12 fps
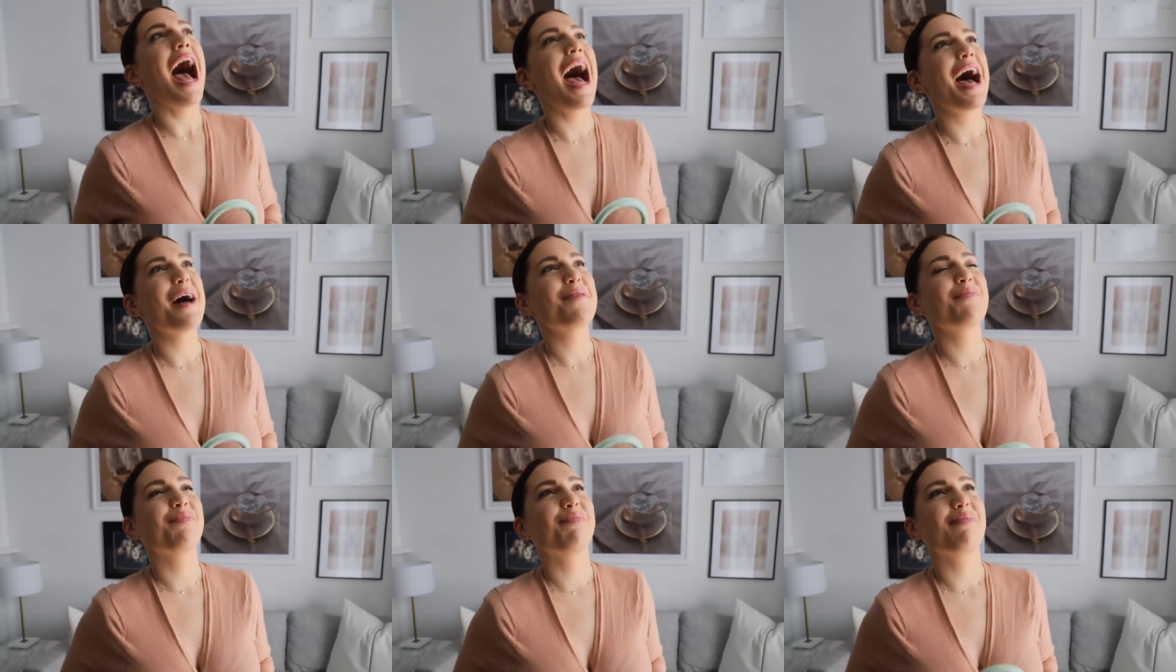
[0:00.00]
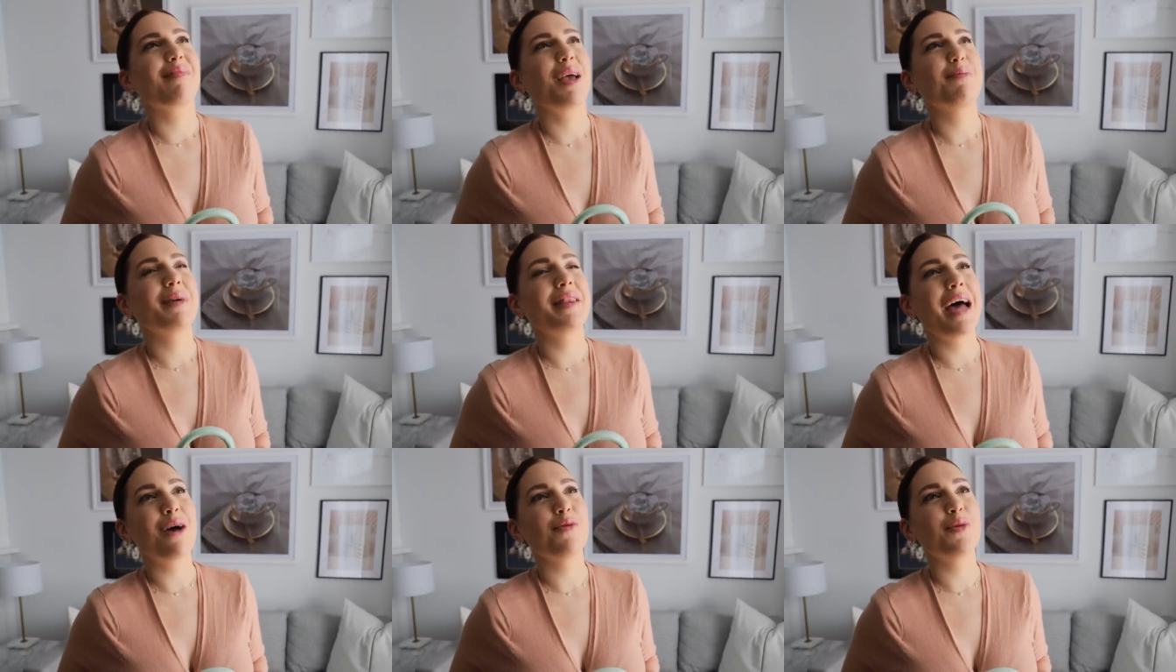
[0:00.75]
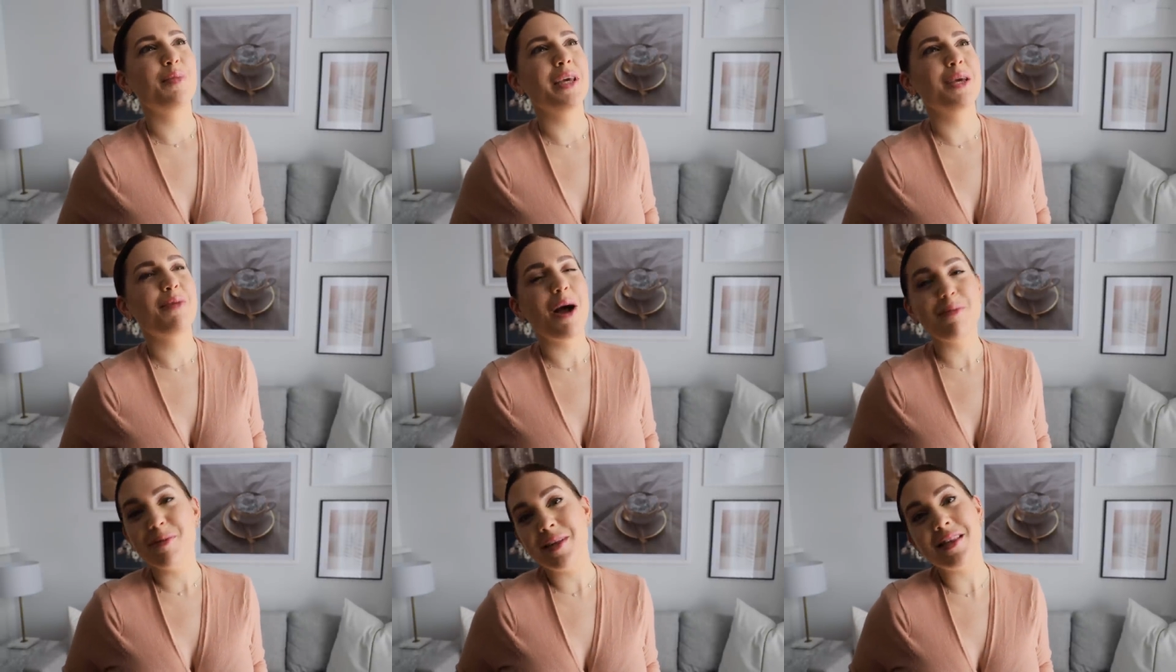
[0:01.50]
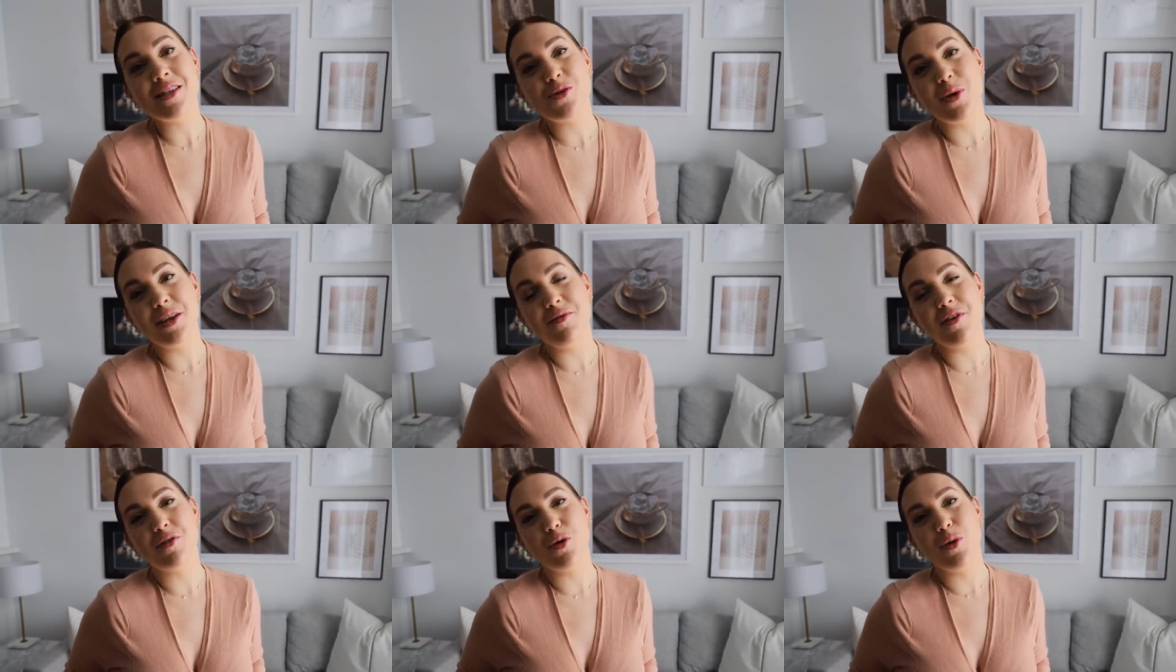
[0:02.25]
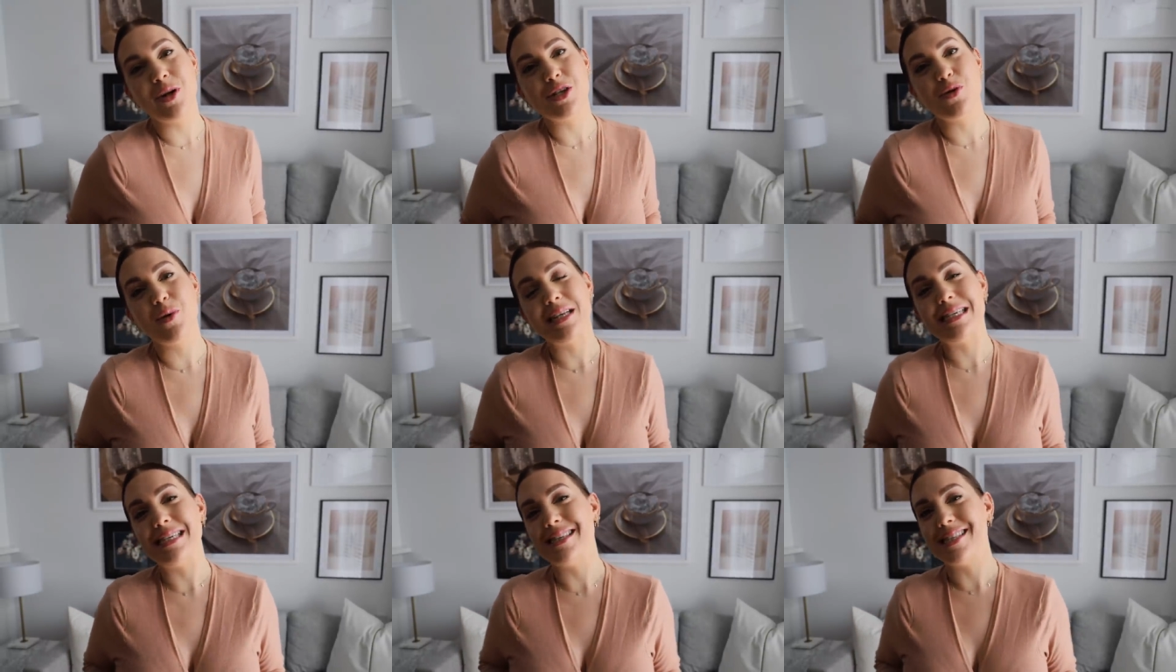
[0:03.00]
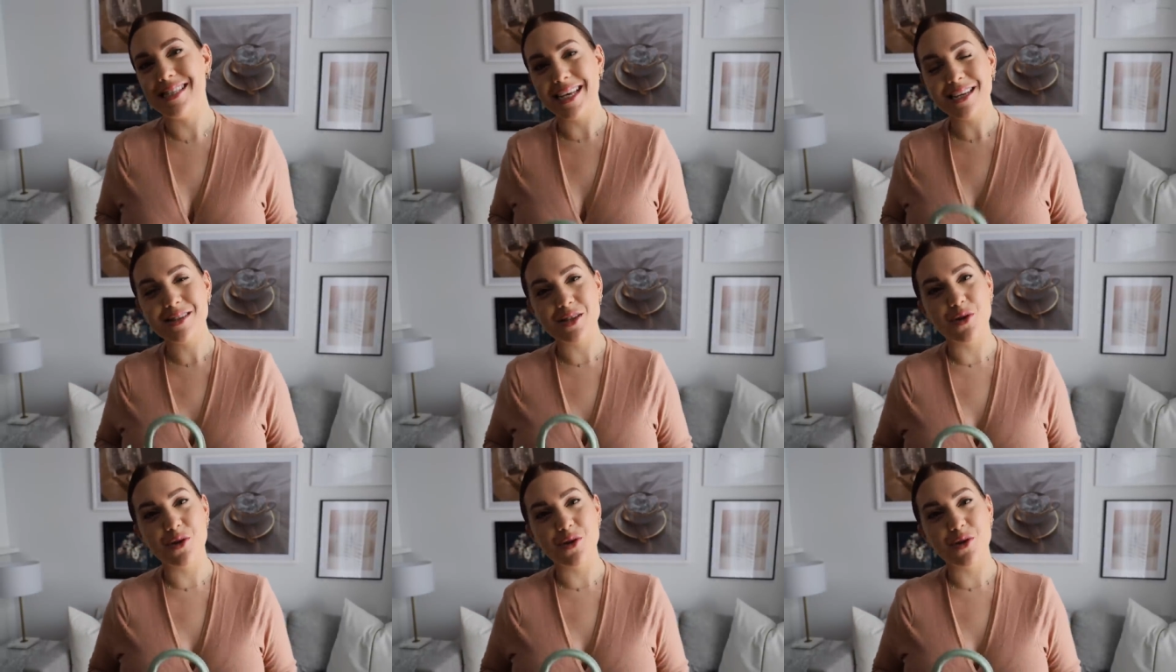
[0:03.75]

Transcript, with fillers: Um, but that will be probably the 25th or 26th.